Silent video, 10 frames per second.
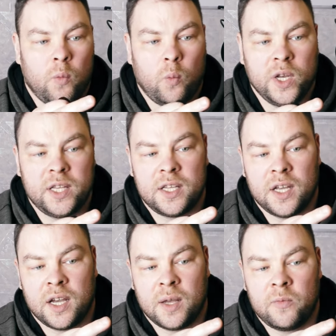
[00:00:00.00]
with
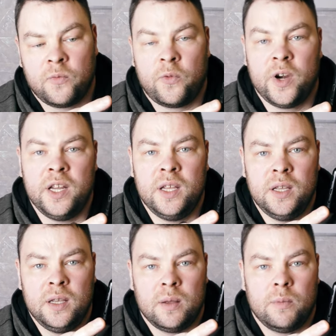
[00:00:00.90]
a
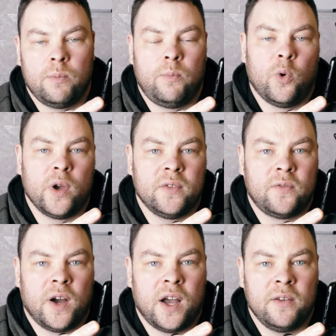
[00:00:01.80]

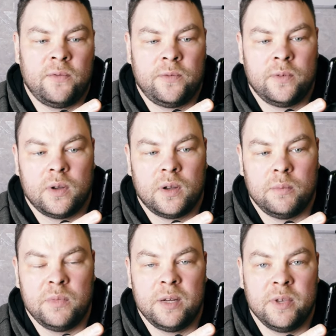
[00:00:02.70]
3.5
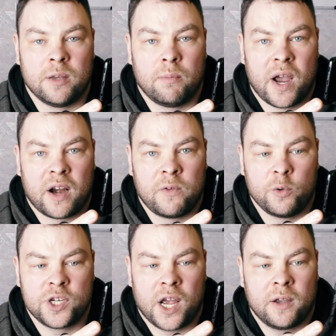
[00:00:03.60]
millimeter
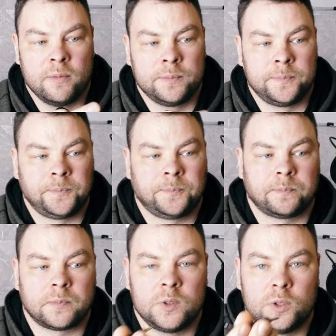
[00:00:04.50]
microphone jack.
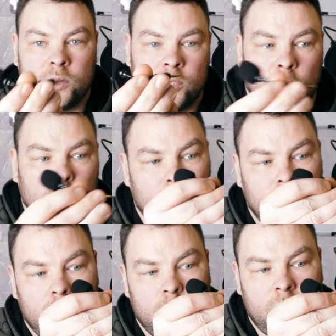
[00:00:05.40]
So
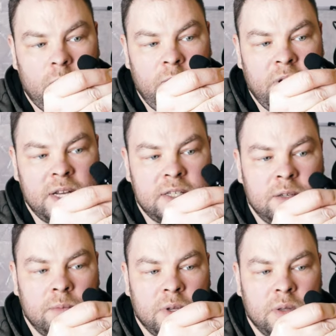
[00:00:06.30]
very
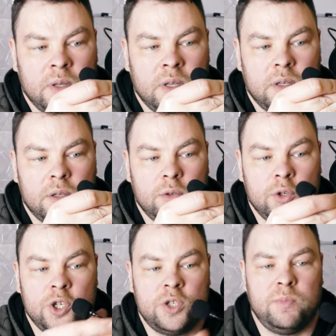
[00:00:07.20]
simple.
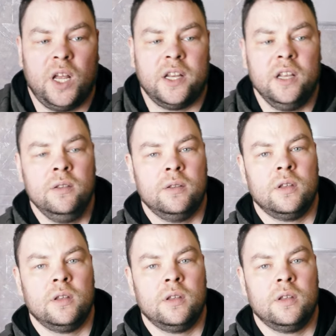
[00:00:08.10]
You just plugged in